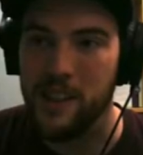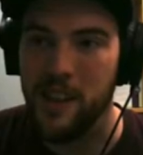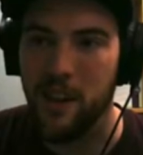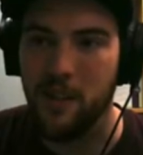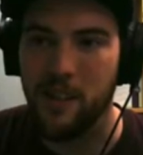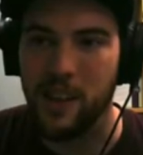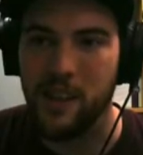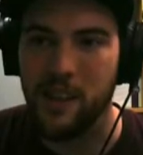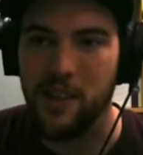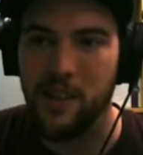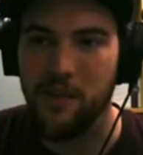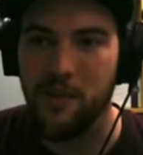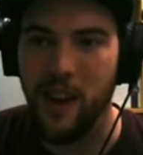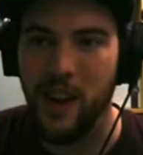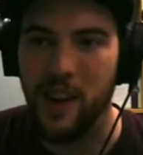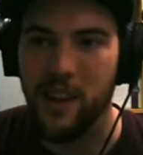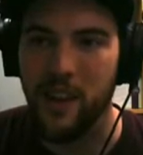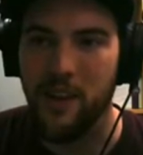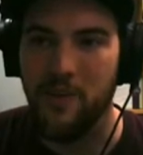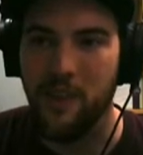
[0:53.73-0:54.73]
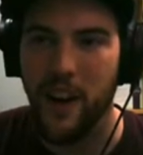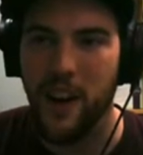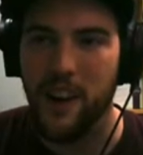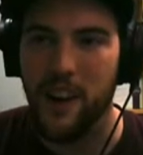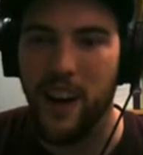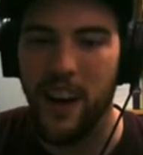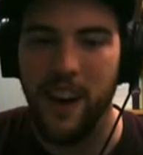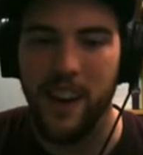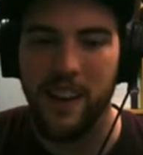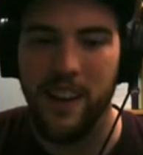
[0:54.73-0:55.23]
Now we get to finally fight
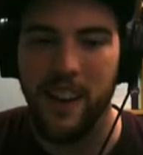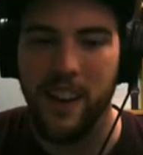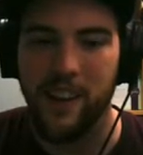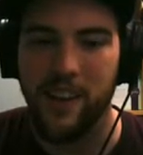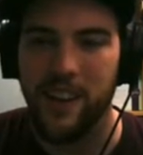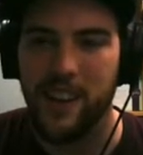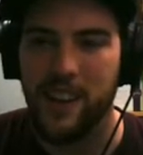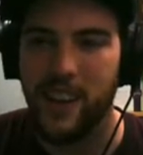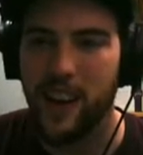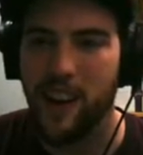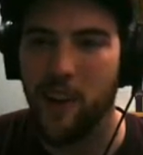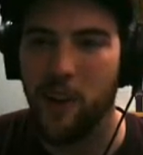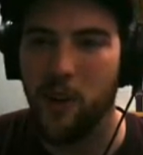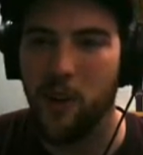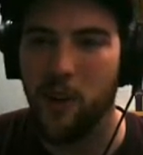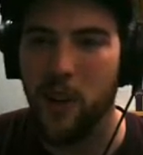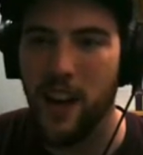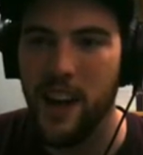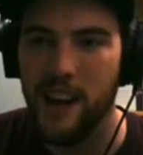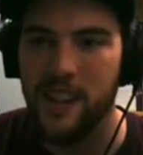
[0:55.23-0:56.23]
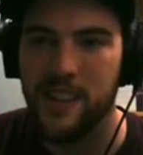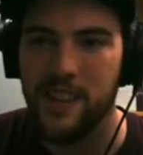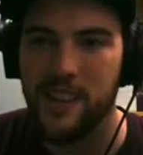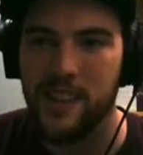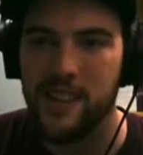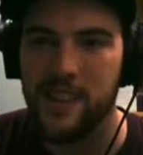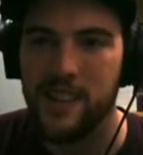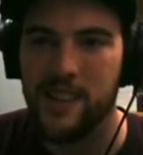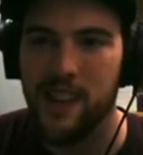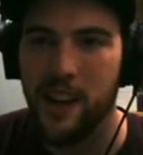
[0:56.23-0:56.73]
highlighter yellow
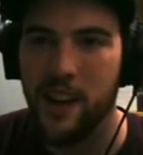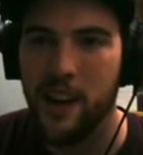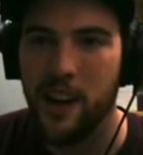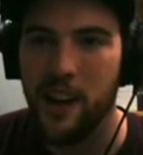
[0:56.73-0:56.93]
hiddens.